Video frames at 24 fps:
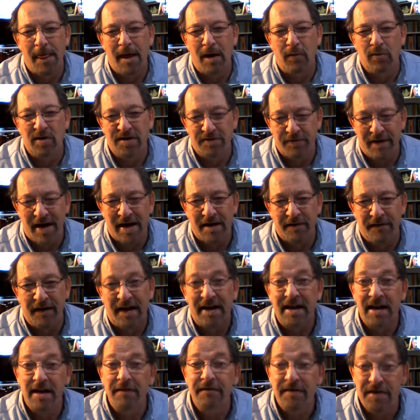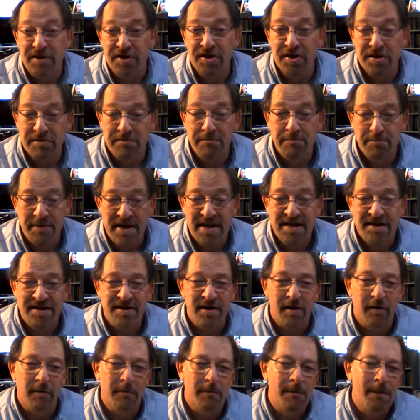was ratified, if it should be
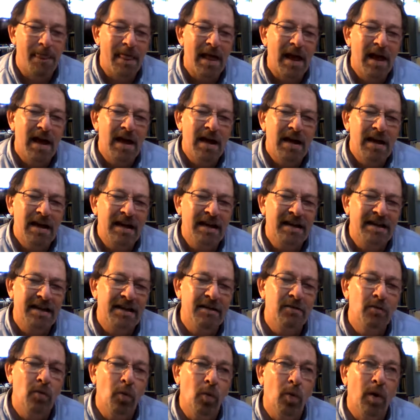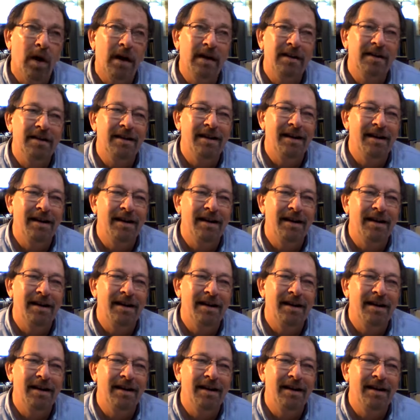so. He didn't want,